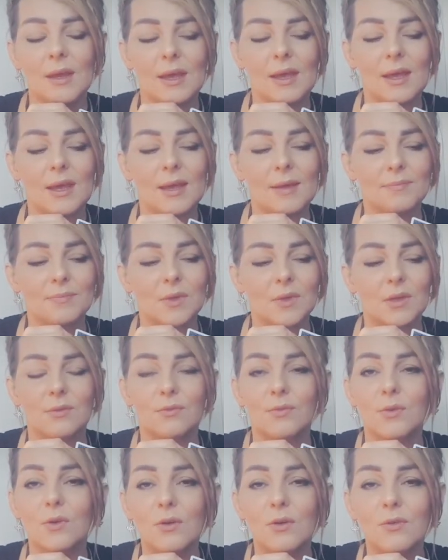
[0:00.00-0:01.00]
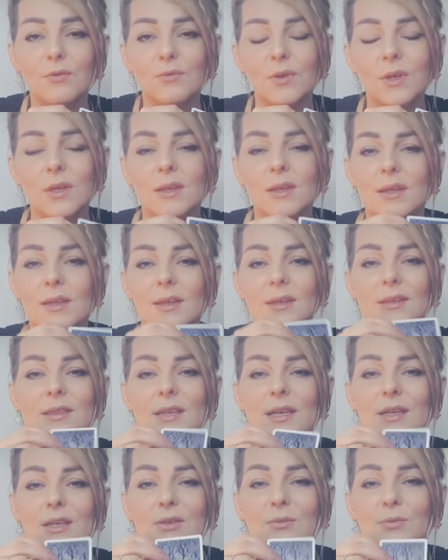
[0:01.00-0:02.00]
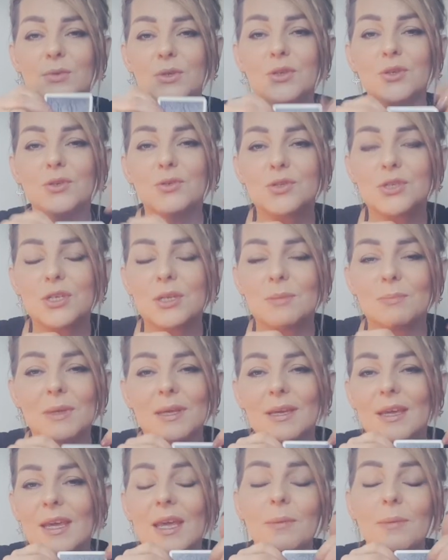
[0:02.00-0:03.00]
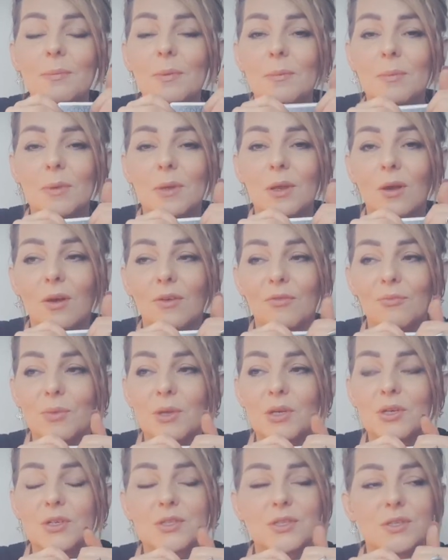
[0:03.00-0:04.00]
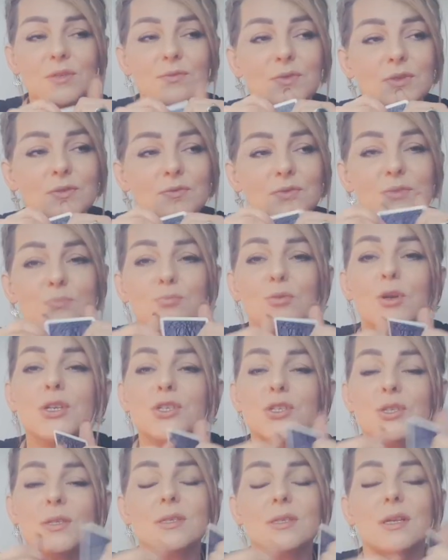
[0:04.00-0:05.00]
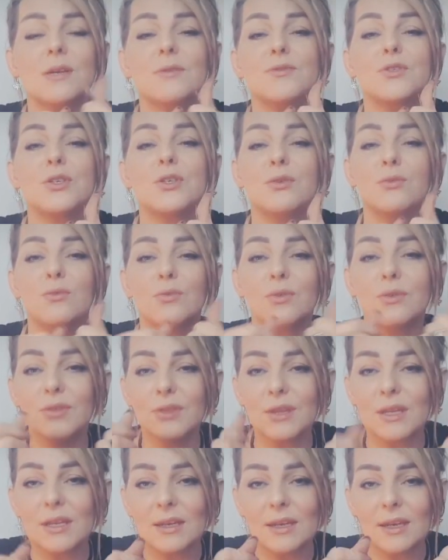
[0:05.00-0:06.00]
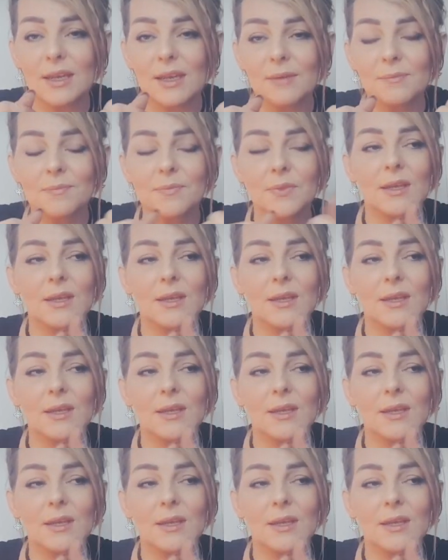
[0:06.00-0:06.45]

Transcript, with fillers: um, of love that you would usually be capable of because you've, you've spread yourself too thinly.